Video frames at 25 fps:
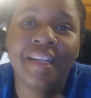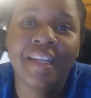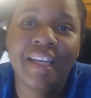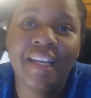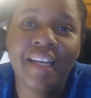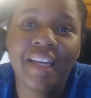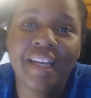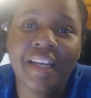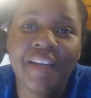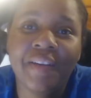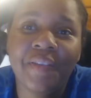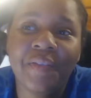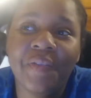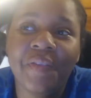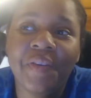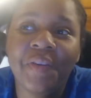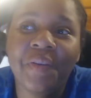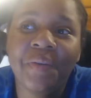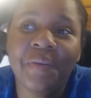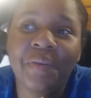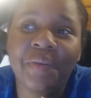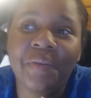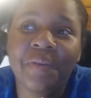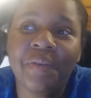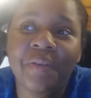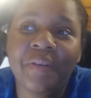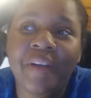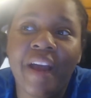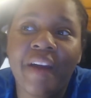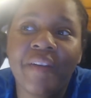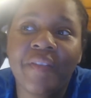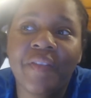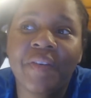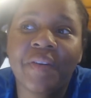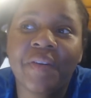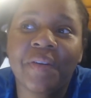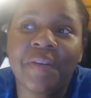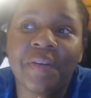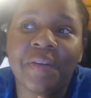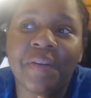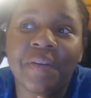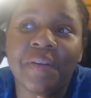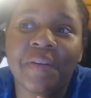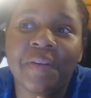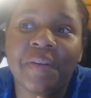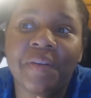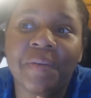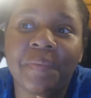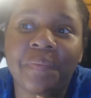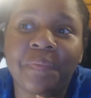if you
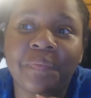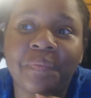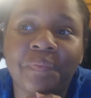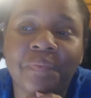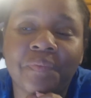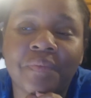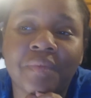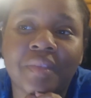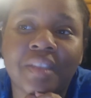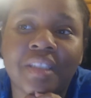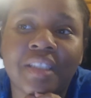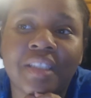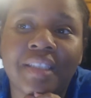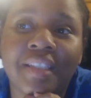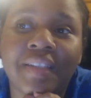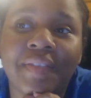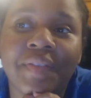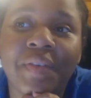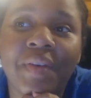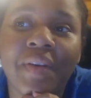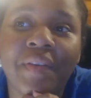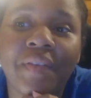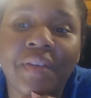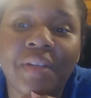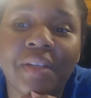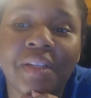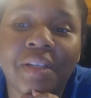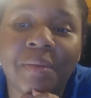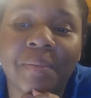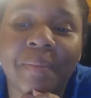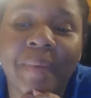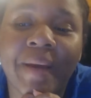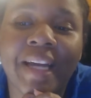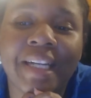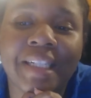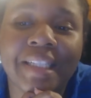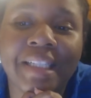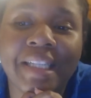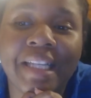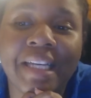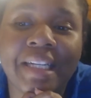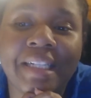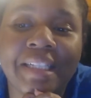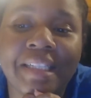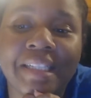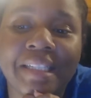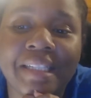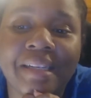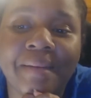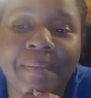ever, if you ever look back to that
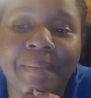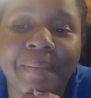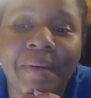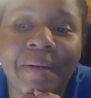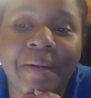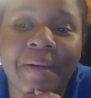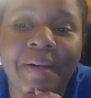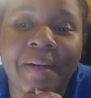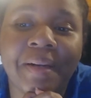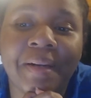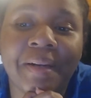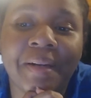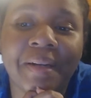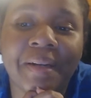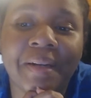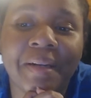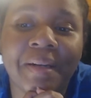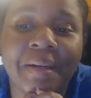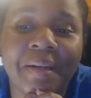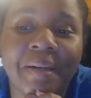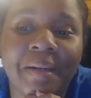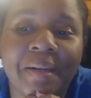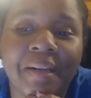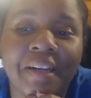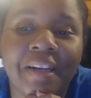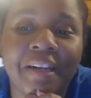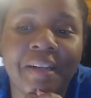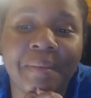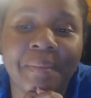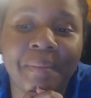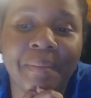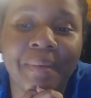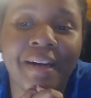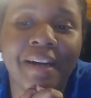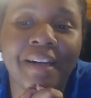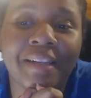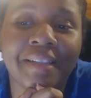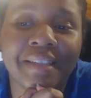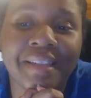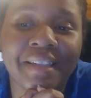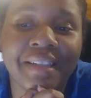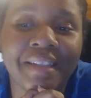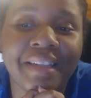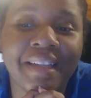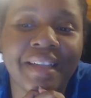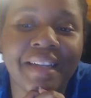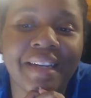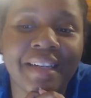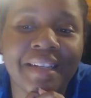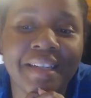December unboxing
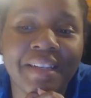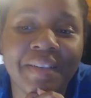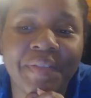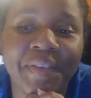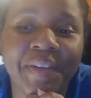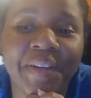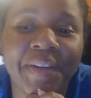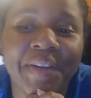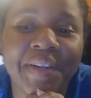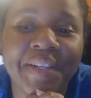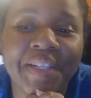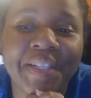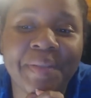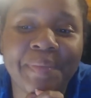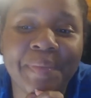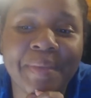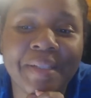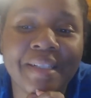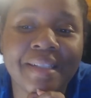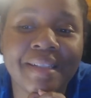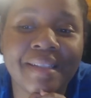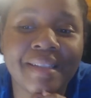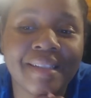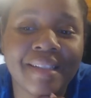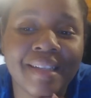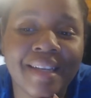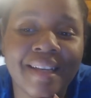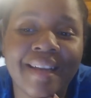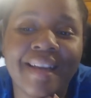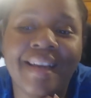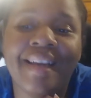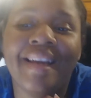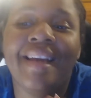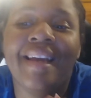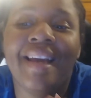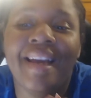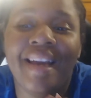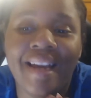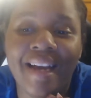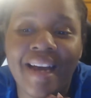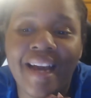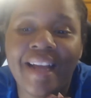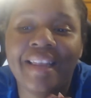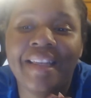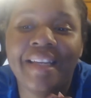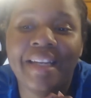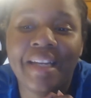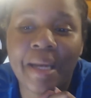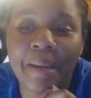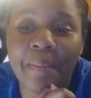that I did for Christmas, I
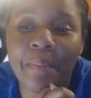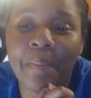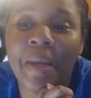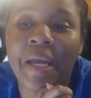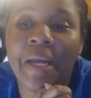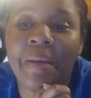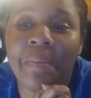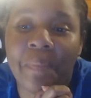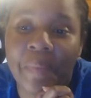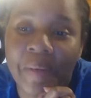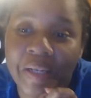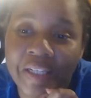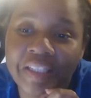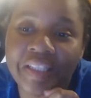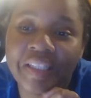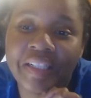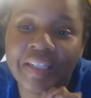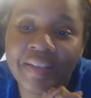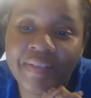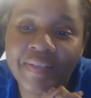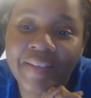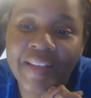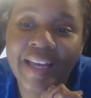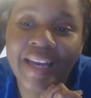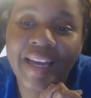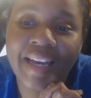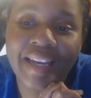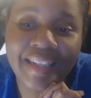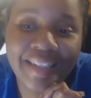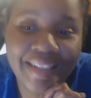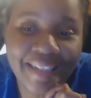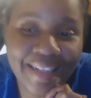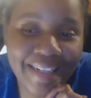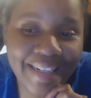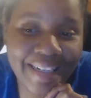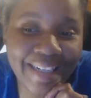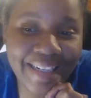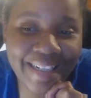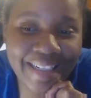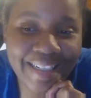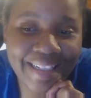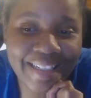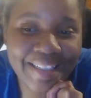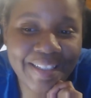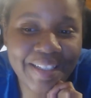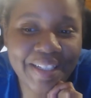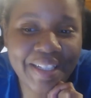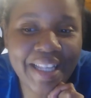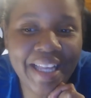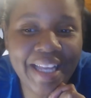think I made mention of that,
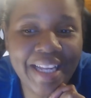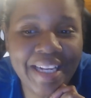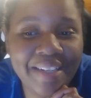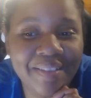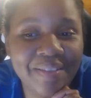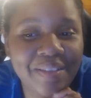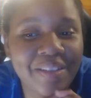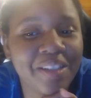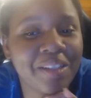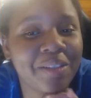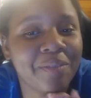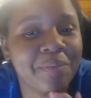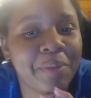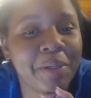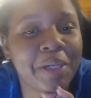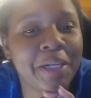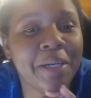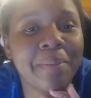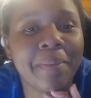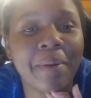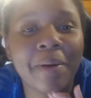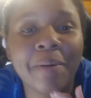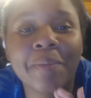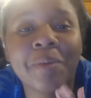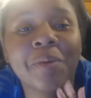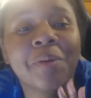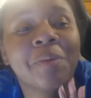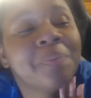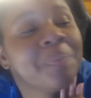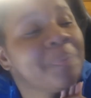that it looked pretty purple.